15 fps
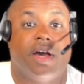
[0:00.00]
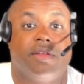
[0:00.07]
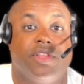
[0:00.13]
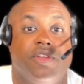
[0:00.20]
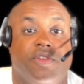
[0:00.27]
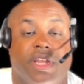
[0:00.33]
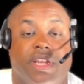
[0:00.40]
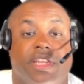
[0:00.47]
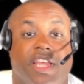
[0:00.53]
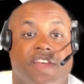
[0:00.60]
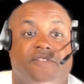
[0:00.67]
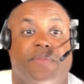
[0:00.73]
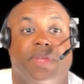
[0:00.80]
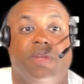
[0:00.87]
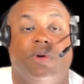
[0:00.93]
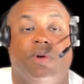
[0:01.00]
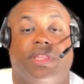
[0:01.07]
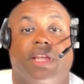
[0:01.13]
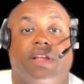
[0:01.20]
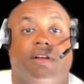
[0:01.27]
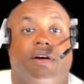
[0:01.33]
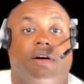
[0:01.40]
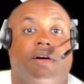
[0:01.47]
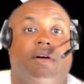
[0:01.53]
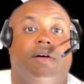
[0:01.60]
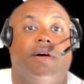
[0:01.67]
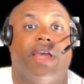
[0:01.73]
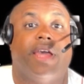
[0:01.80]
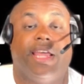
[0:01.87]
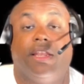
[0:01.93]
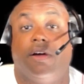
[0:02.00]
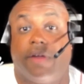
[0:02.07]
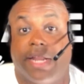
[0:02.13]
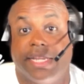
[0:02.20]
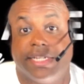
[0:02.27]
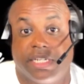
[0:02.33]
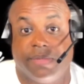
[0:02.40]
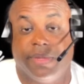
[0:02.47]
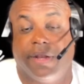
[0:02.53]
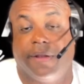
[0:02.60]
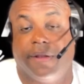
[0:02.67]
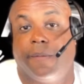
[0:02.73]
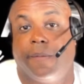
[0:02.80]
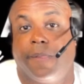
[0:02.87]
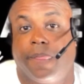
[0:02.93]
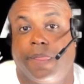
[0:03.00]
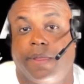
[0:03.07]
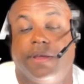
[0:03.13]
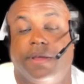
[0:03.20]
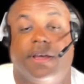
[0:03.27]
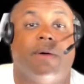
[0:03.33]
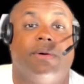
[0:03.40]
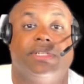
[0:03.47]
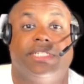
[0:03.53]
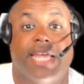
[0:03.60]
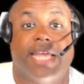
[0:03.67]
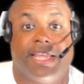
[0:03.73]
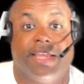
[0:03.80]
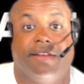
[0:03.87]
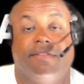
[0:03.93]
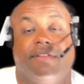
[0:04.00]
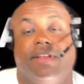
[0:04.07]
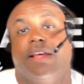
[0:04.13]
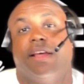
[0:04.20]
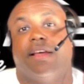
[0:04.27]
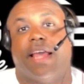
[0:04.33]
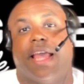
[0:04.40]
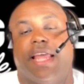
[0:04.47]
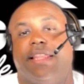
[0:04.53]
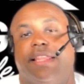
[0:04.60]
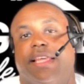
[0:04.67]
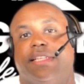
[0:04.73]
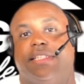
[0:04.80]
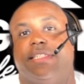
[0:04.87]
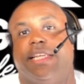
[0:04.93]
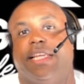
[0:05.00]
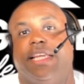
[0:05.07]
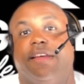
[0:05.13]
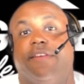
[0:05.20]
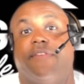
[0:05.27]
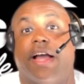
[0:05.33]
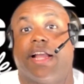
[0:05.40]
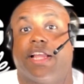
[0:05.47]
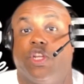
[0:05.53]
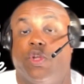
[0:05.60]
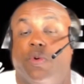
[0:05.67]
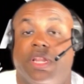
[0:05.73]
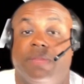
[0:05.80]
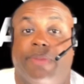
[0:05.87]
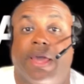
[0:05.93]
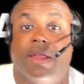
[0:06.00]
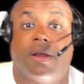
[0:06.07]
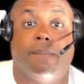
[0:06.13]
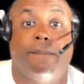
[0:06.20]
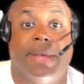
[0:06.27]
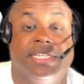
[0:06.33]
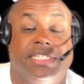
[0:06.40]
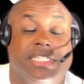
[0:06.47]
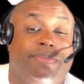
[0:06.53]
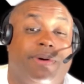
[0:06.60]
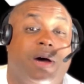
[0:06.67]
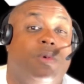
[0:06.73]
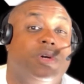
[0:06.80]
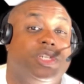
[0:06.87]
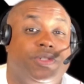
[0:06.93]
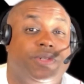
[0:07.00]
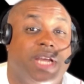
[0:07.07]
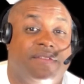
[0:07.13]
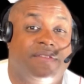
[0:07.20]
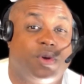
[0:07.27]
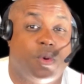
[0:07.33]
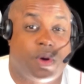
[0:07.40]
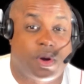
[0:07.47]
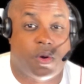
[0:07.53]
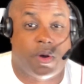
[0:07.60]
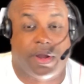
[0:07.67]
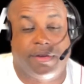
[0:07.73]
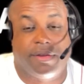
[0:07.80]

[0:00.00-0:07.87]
you can give me what they call a loan estimate. I would take it and then see if I can do any better based upon what you have going on.